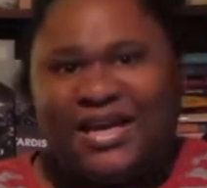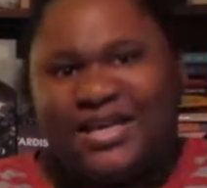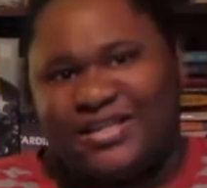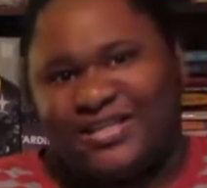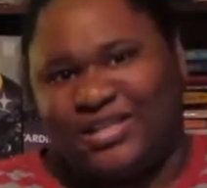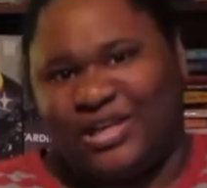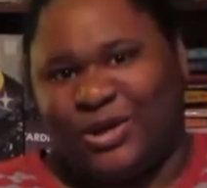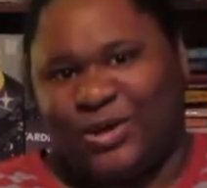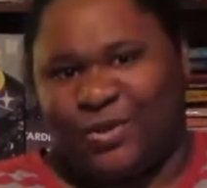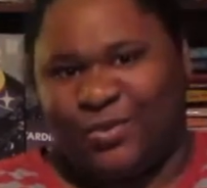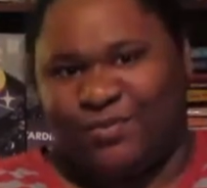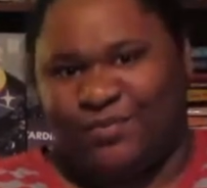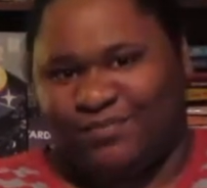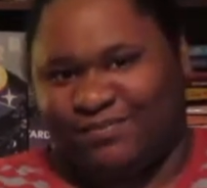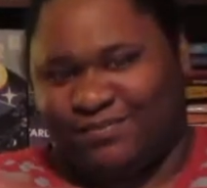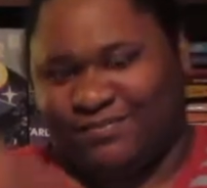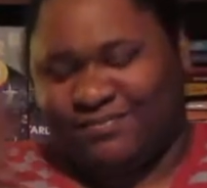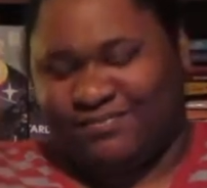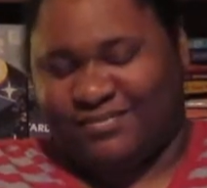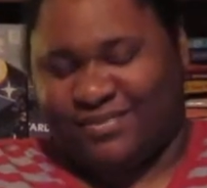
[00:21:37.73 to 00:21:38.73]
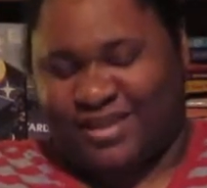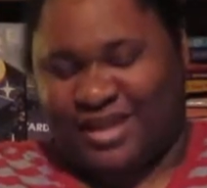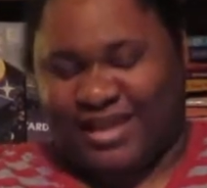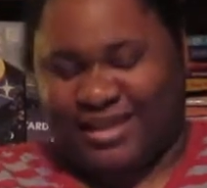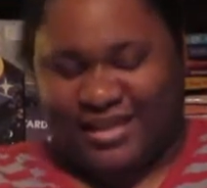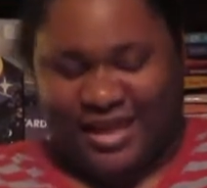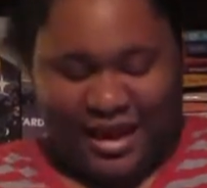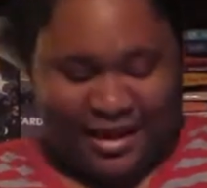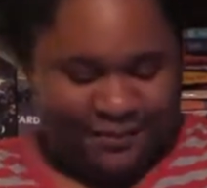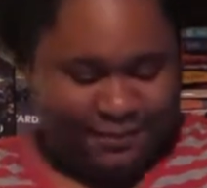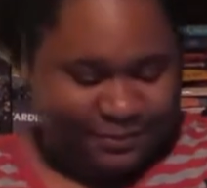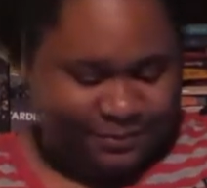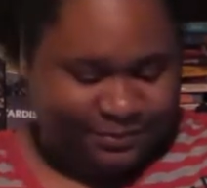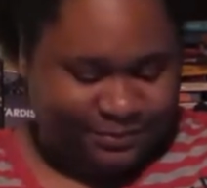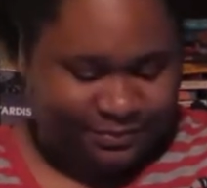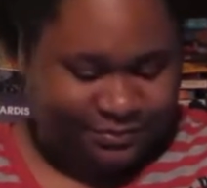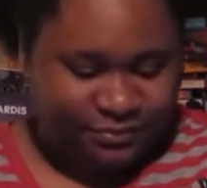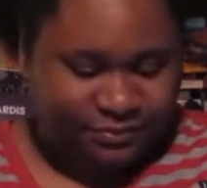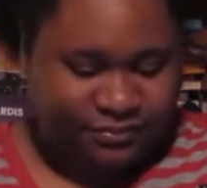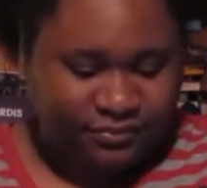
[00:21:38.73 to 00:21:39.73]
So, yay.
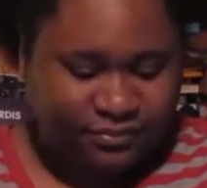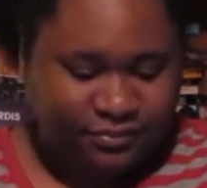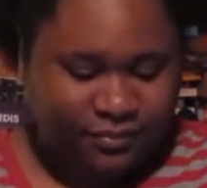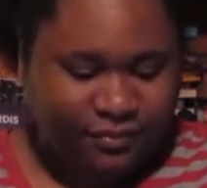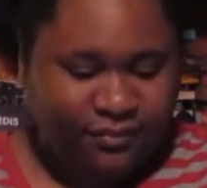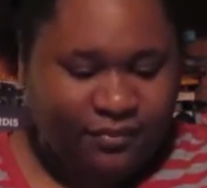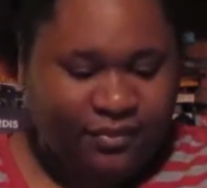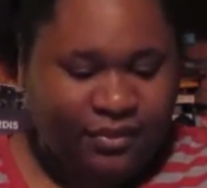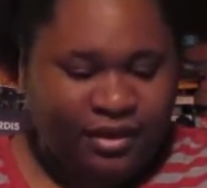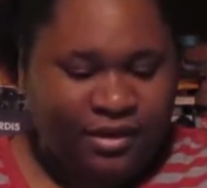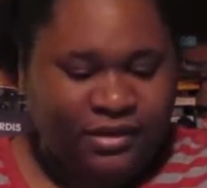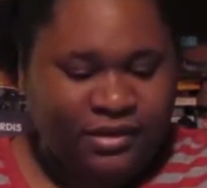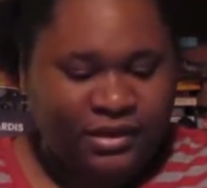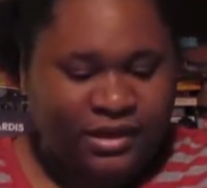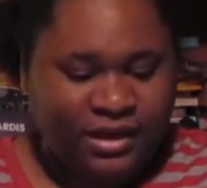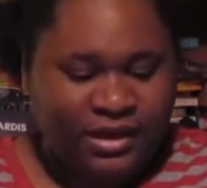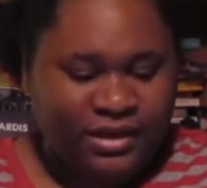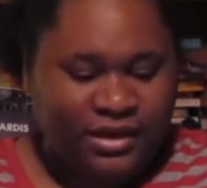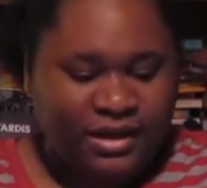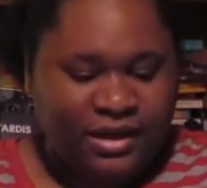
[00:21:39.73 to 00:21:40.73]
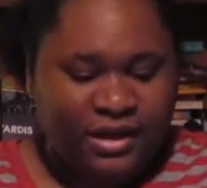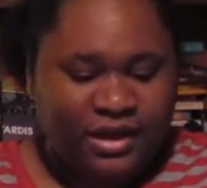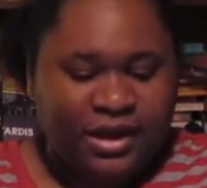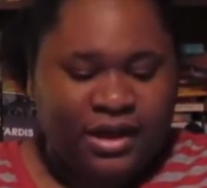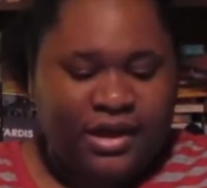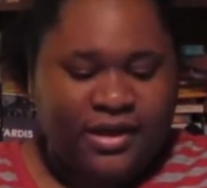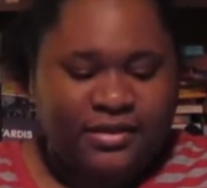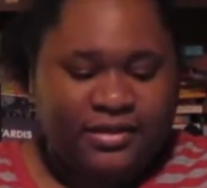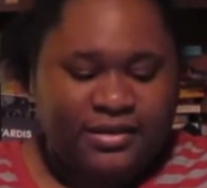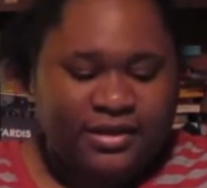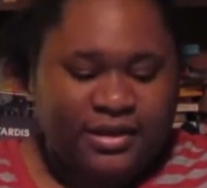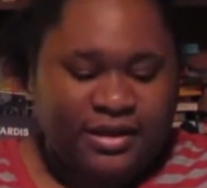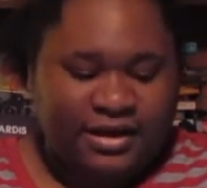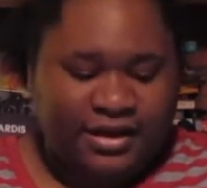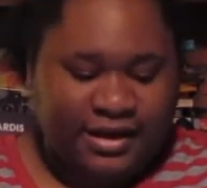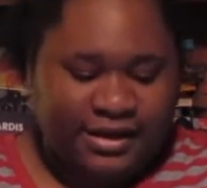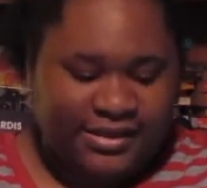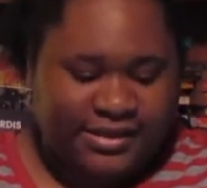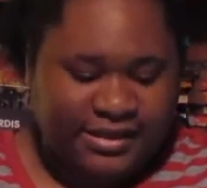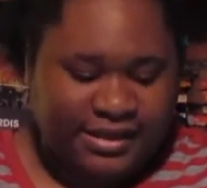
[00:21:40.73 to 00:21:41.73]
Then the
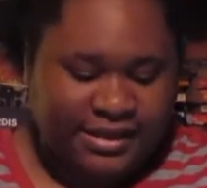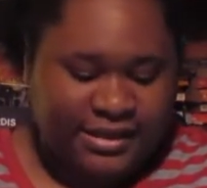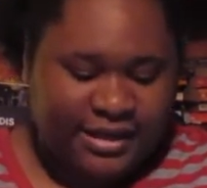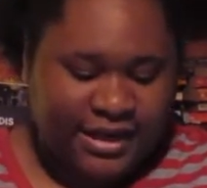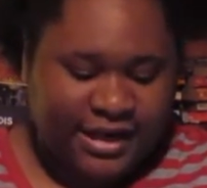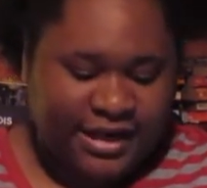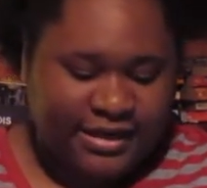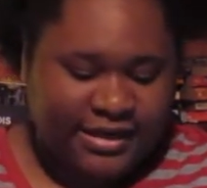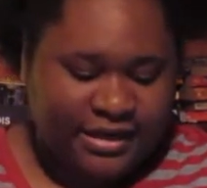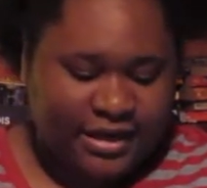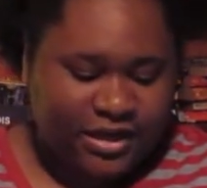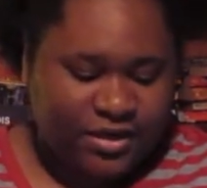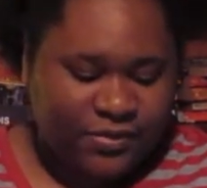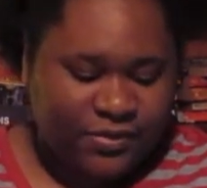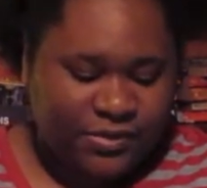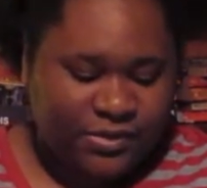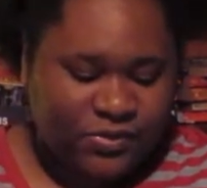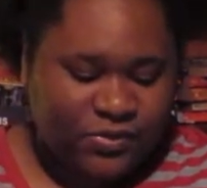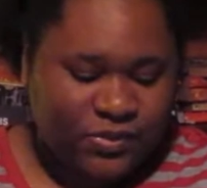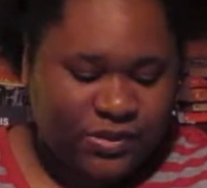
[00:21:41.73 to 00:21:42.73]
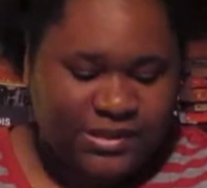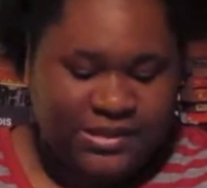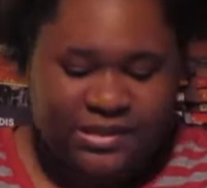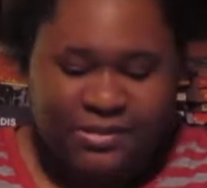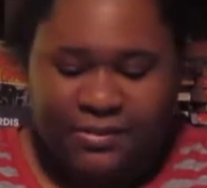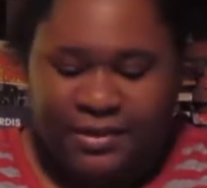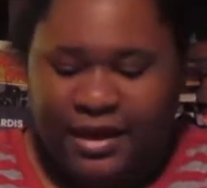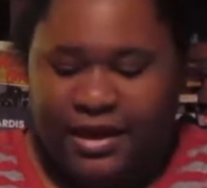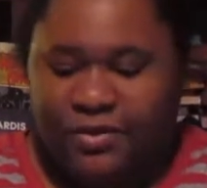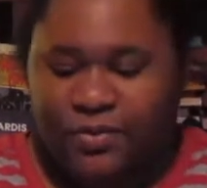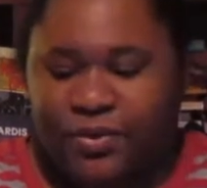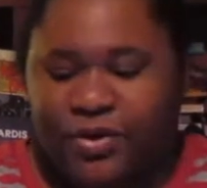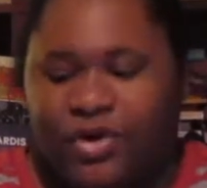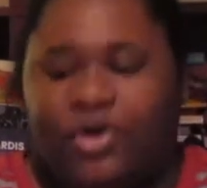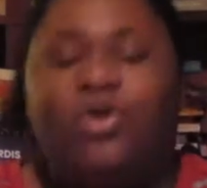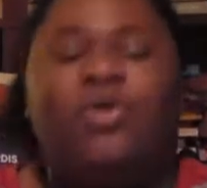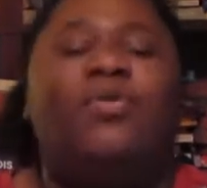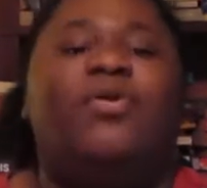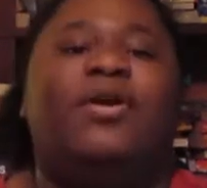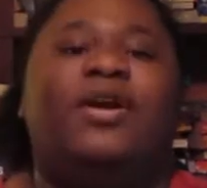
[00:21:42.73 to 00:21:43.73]
next thing that I did was read some Edward
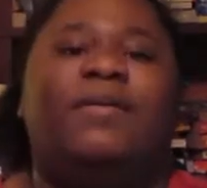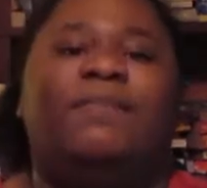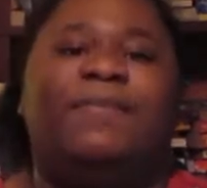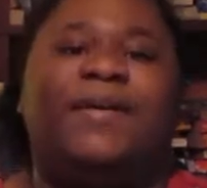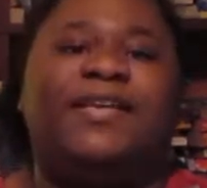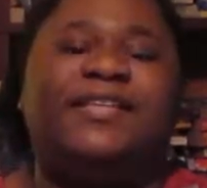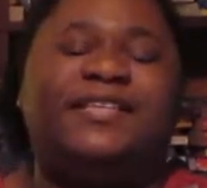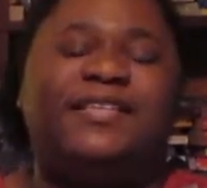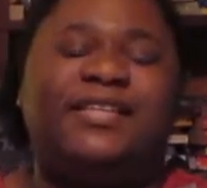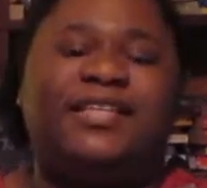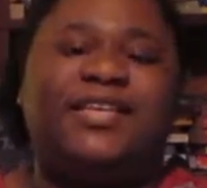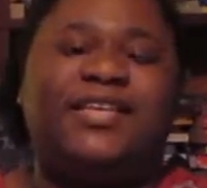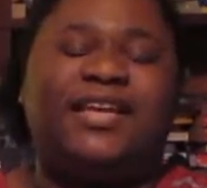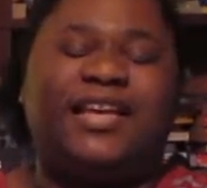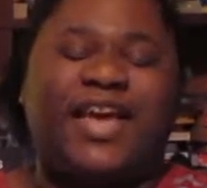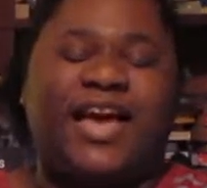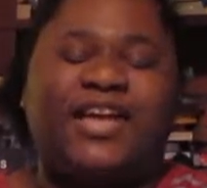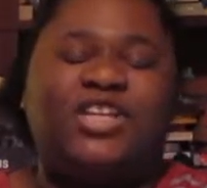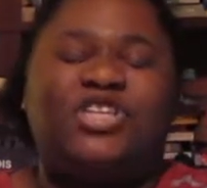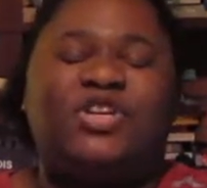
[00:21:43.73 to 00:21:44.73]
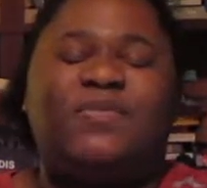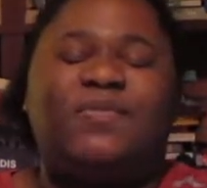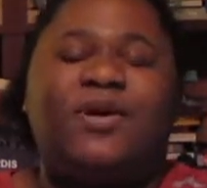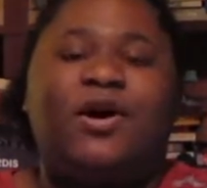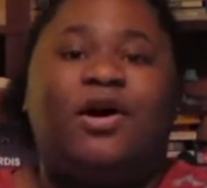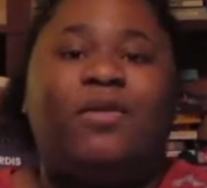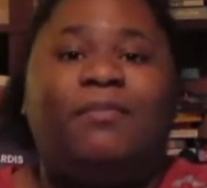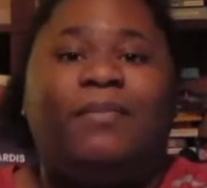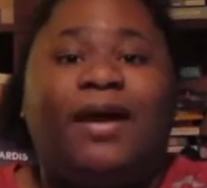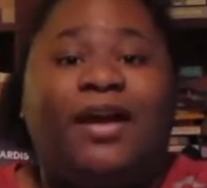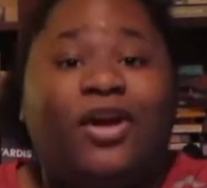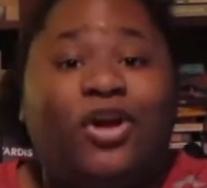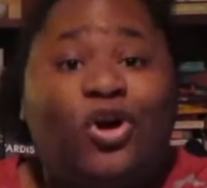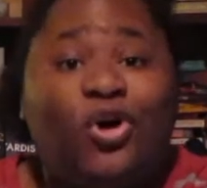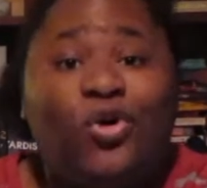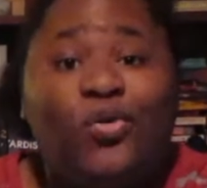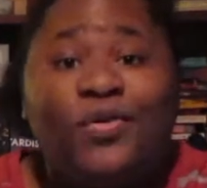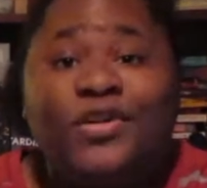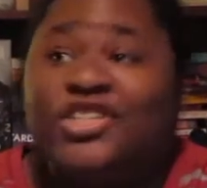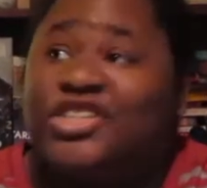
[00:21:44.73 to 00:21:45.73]
Gorey, basically to catch up on my
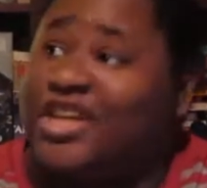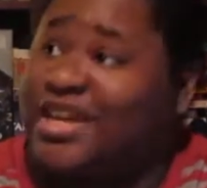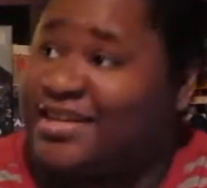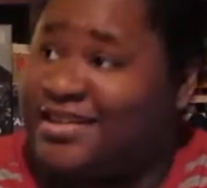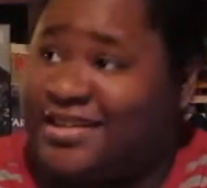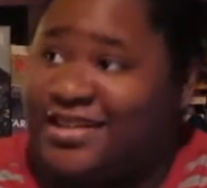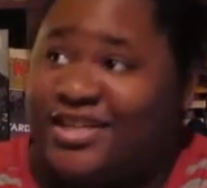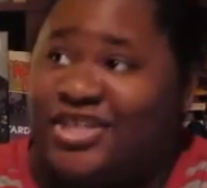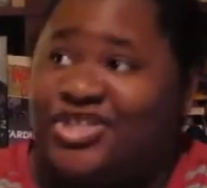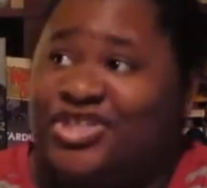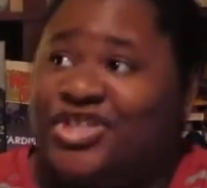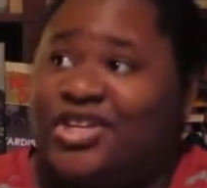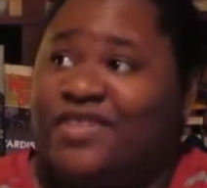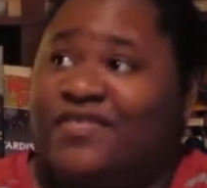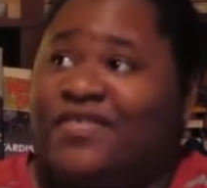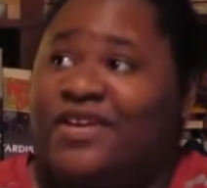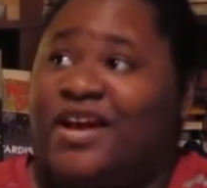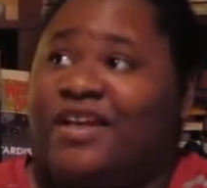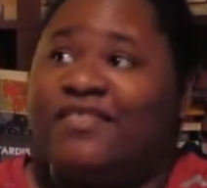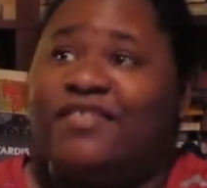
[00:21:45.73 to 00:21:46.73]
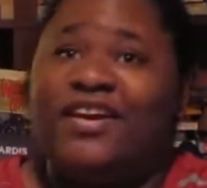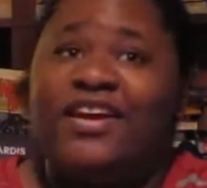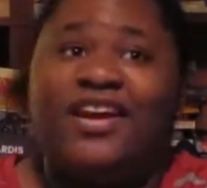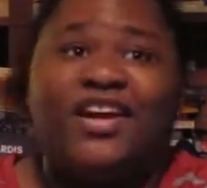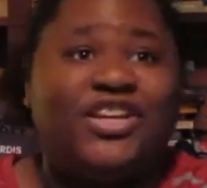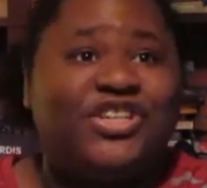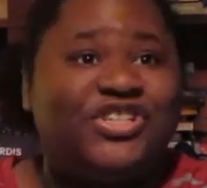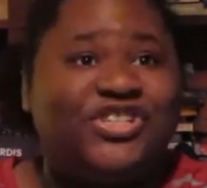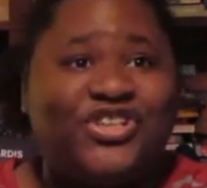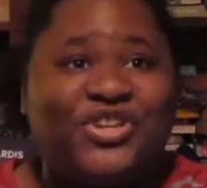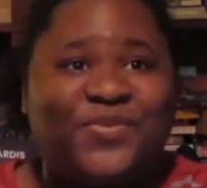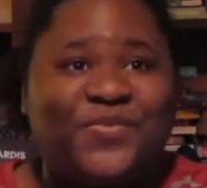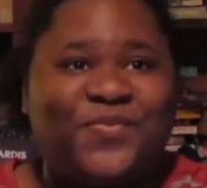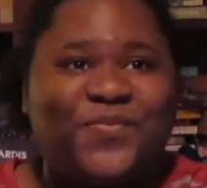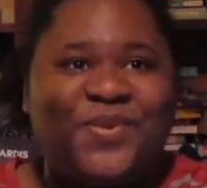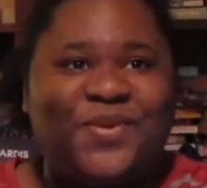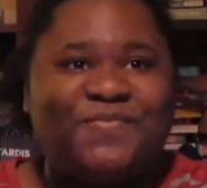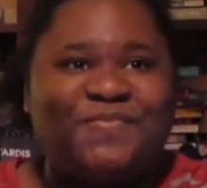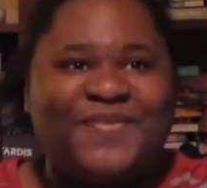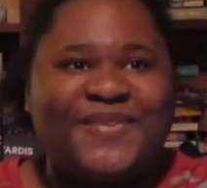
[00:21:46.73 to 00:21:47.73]
goal, which I did achieve. I read
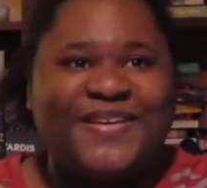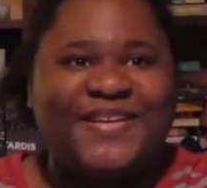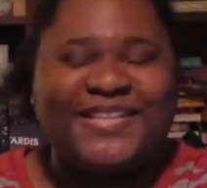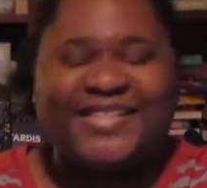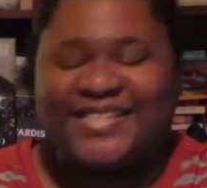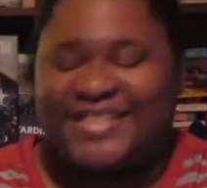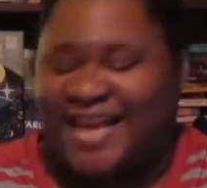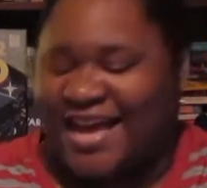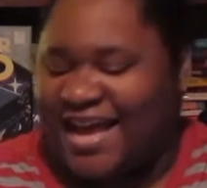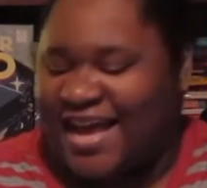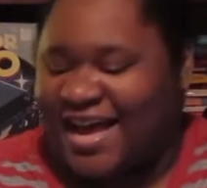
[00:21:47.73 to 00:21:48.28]
101 books.